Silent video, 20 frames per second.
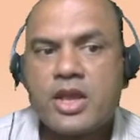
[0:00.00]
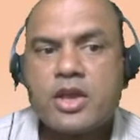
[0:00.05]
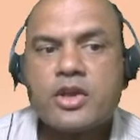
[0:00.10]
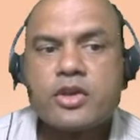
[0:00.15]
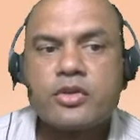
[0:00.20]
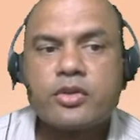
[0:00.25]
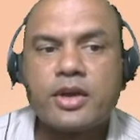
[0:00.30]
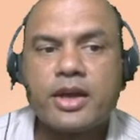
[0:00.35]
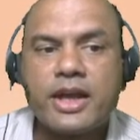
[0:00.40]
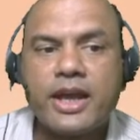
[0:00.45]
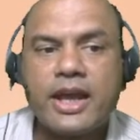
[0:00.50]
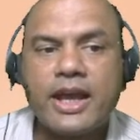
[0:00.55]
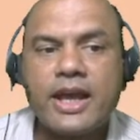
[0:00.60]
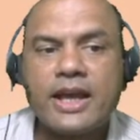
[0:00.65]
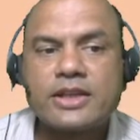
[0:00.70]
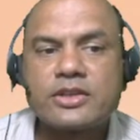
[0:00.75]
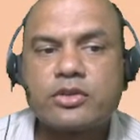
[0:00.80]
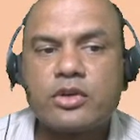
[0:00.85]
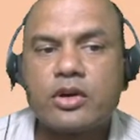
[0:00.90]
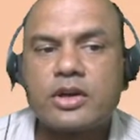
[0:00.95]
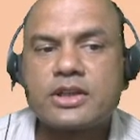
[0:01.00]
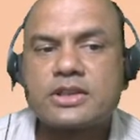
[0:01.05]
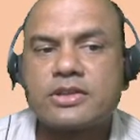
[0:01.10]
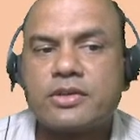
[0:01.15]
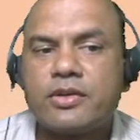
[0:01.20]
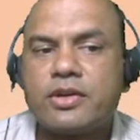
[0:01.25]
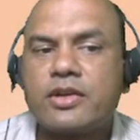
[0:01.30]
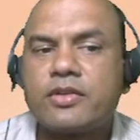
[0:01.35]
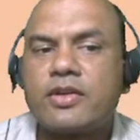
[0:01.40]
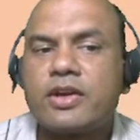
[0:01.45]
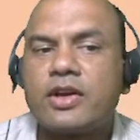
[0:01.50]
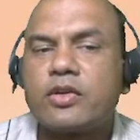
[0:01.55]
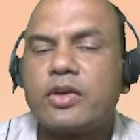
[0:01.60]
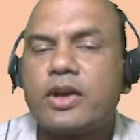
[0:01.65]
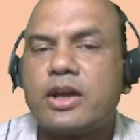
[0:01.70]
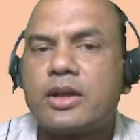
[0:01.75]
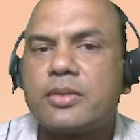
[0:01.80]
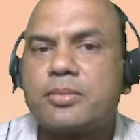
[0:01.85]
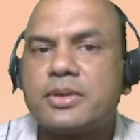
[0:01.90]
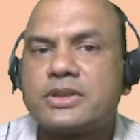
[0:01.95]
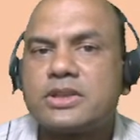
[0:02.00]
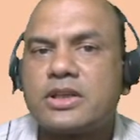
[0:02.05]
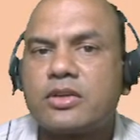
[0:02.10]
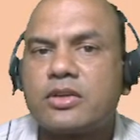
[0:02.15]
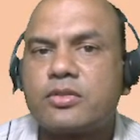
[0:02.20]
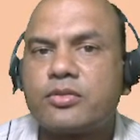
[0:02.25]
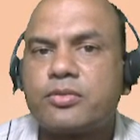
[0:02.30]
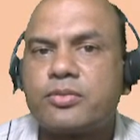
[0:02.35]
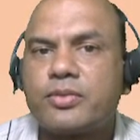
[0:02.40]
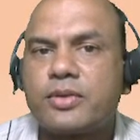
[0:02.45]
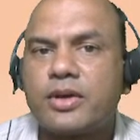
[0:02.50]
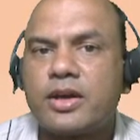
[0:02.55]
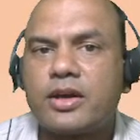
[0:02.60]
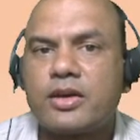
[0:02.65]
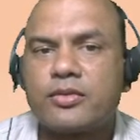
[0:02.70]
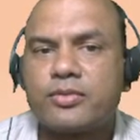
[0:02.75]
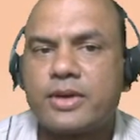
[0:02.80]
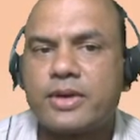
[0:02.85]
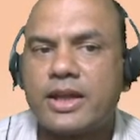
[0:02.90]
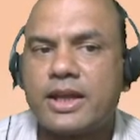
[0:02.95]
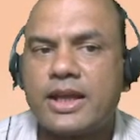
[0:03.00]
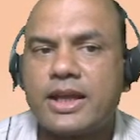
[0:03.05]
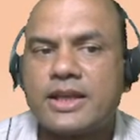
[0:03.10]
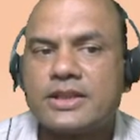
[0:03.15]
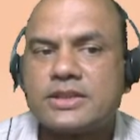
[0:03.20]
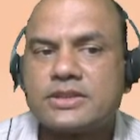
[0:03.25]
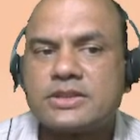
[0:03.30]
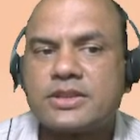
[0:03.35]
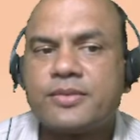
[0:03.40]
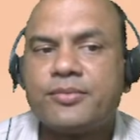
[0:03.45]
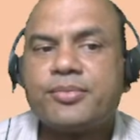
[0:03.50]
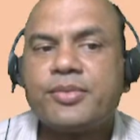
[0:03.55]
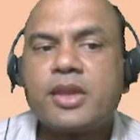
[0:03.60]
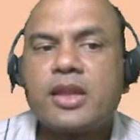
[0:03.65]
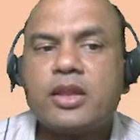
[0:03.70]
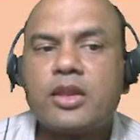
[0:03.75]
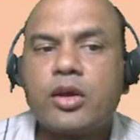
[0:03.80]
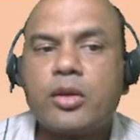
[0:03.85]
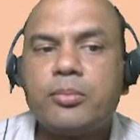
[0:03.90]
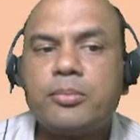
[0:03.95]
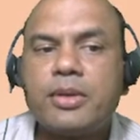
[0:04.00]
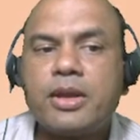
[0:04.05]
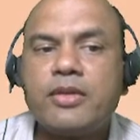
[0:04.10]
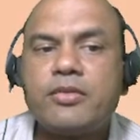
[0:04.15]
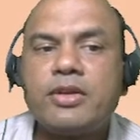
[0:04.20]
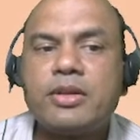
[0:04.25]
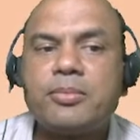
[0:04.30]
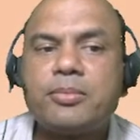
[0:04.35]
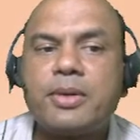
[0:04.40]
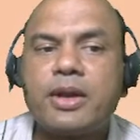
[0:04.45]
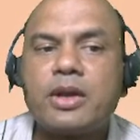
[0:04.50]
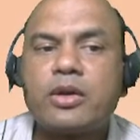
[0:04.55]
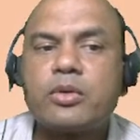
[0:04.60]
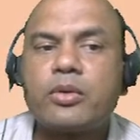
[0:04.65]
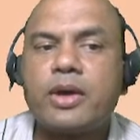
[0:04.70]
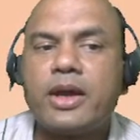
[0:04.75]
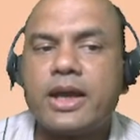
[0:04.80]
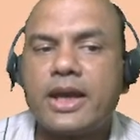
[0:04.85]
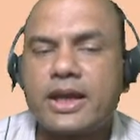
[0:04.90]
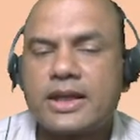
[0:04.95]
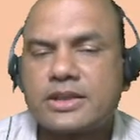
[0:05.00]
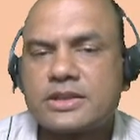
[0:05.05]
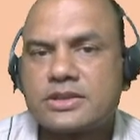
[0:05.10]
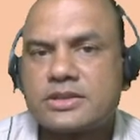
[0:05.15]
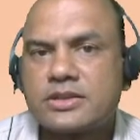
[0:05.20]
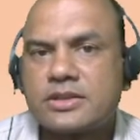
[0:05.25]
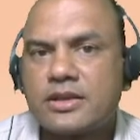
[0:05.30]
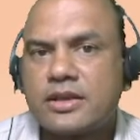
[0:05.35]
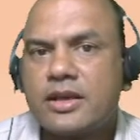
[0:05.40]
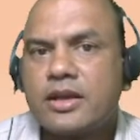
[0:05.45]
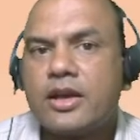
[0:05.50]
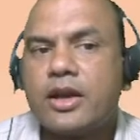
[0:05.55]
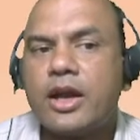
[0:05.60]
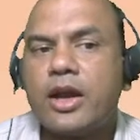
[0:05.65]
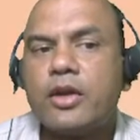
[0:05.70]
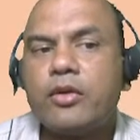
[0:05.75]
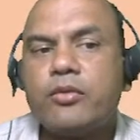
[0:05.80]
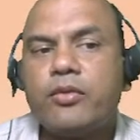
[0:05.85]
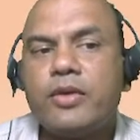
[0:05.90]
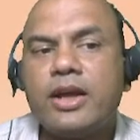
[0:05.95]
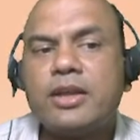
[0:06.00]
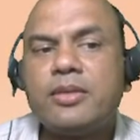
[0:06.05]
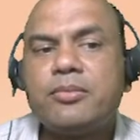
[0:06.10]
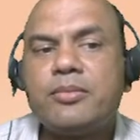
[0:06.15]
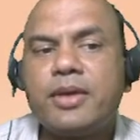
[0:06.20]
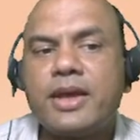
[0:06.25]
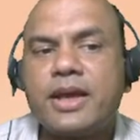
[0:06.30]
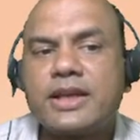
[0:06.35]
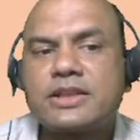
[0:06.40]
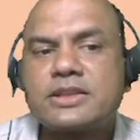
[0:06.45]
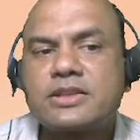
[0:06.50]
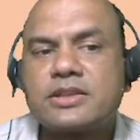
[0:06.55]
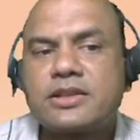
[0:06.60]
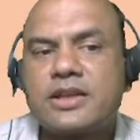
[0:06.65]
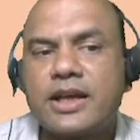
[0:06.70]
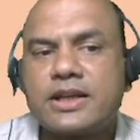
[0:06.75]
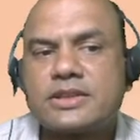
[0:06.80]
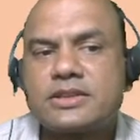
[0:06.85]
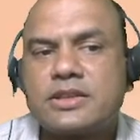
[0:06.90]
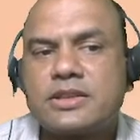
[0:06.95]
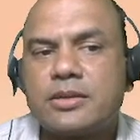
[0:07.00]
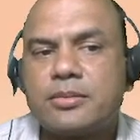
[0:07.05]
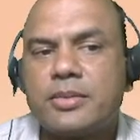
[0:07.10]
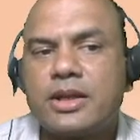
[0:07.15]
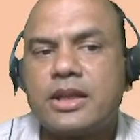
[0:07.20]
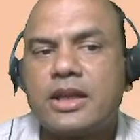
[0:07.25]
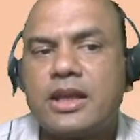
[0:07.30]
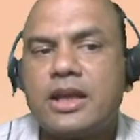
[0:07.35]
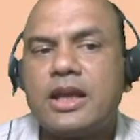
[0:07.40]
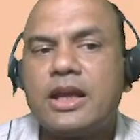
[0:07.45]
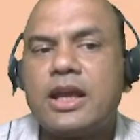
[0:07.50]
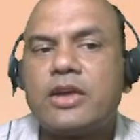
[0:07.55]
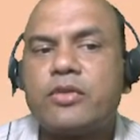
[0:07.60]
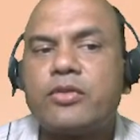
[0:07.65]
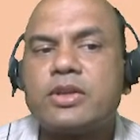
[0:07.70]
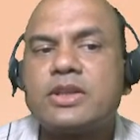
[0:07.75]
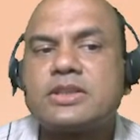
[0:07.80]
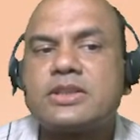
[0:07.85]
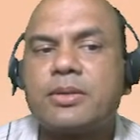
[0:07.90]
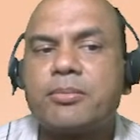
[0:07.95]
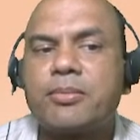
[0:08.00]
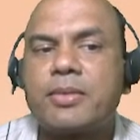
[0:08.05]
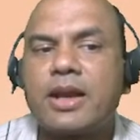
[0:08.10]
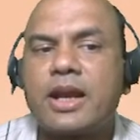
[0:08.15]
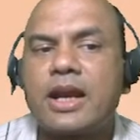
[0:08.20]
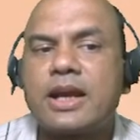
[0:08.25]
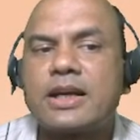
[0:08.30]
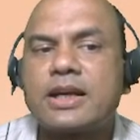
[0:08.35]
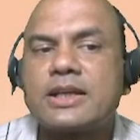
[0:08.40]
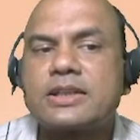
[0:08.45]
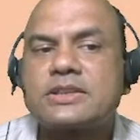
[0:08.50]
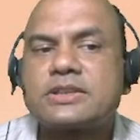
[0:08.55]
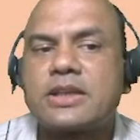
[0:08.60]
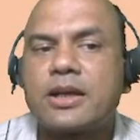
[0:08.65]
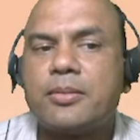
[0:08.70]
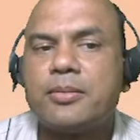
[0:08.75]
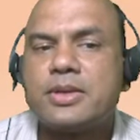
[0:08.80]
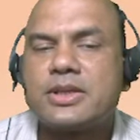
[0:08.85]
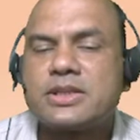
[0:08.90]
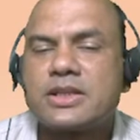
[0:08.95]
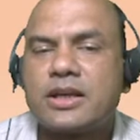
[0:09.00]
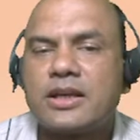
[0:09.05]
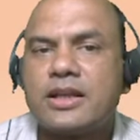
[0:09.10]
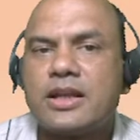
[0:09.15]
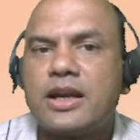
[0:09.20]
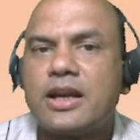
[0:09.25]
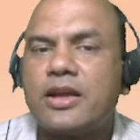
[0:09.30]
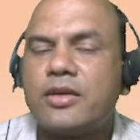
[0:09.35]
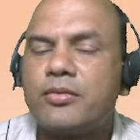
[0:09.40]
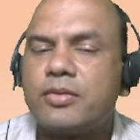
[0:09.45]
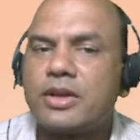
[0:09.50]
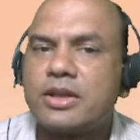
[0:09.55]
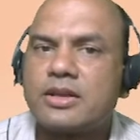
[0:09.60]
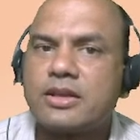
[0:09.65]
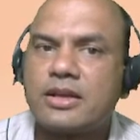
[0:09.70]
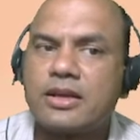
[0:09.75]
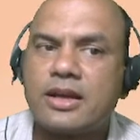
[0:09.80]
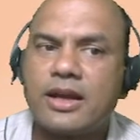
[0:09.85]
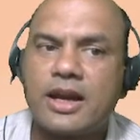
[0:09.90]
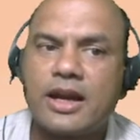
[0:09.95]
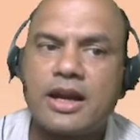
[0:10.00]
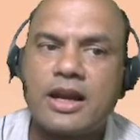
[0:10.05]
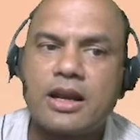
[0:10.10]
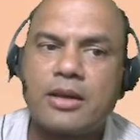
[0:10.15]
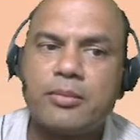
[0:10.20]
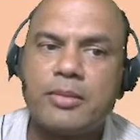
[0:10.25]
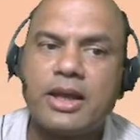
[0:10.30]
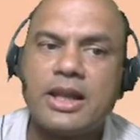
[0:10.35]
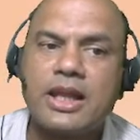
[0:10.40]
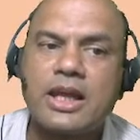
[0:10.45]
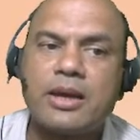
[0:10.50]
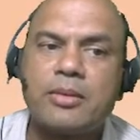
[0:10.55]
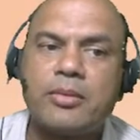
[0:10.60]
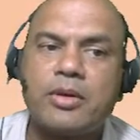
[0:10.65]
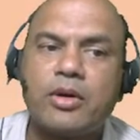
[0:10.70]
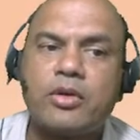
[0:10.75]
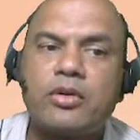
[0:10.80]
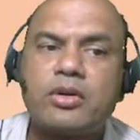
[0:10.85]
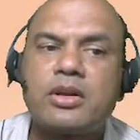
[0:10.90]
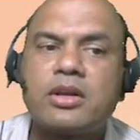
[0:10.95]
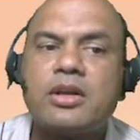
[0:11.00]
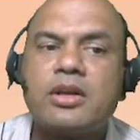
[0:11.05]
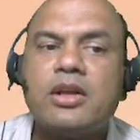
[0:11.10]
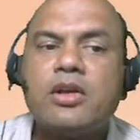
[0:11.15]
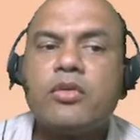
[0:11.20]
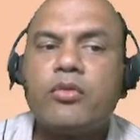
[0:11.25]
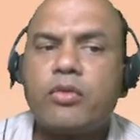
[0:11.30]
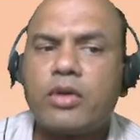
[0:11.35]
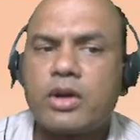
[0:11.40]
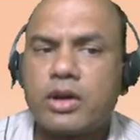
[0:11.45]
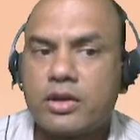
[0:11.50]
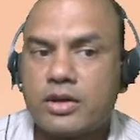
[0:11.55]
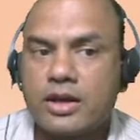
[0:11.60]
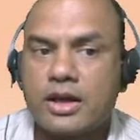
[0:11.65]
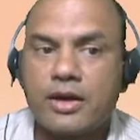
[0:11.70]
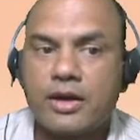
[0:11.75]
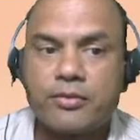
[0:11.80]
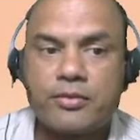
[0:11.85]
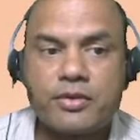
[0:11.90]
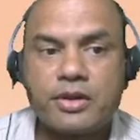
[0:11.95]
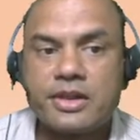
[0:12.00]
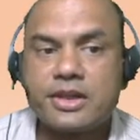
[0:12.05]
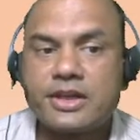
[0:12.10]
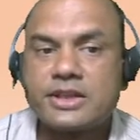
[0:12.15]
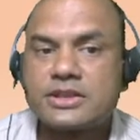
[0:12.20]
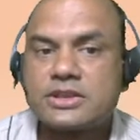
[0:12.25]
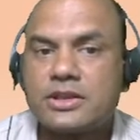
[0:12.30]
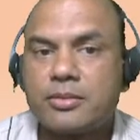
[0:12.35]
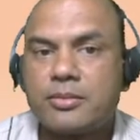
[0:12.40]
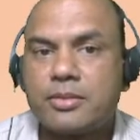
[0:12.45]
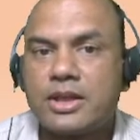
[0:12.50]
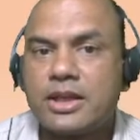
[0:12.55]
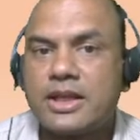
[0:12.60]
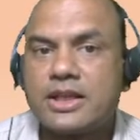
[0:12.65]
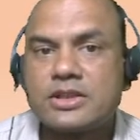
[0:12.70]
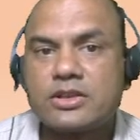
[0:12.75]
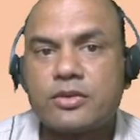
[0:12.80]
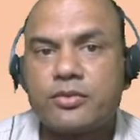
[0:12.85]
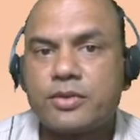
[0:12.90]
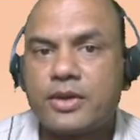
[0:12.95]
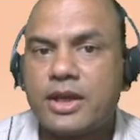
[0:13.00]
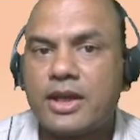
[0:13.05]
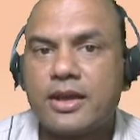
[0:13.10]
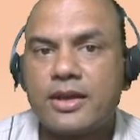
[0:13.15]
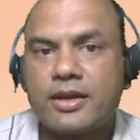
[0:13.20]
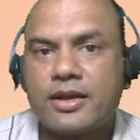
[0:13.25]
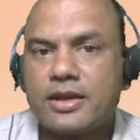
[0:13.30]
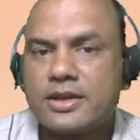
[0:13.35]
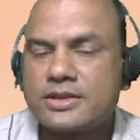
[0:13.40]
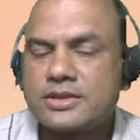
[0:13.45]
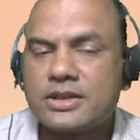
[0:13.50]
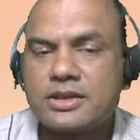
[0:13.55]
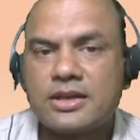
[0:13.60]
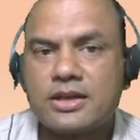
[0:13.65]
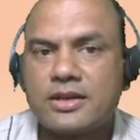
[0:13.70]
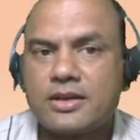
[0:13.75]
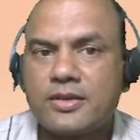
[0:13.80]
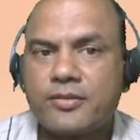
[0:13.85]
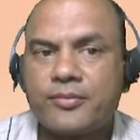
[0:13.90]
So A has got 75 to 80% of finance. Now B will pay to X, and when X gets the money, it will subtract its commission and everything, and remaining amount, whatever, after all the money is of A, isn't it?